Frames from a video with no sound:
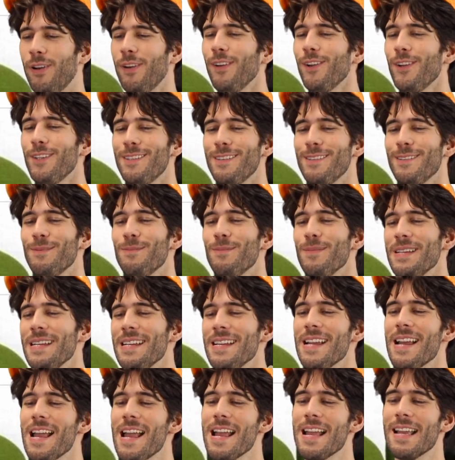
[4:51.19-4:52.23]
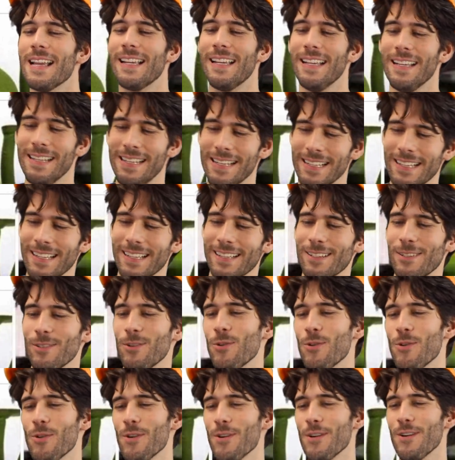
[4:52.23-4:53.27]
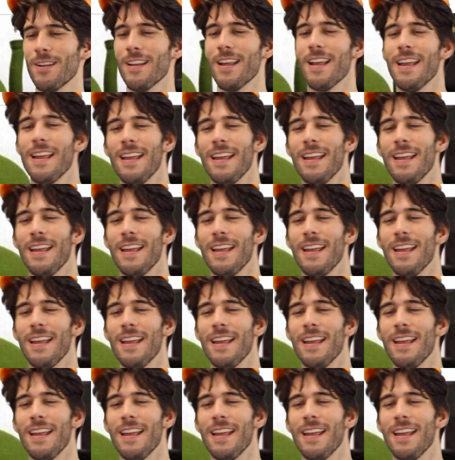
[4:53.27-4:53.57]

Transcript: versus me getting ignored.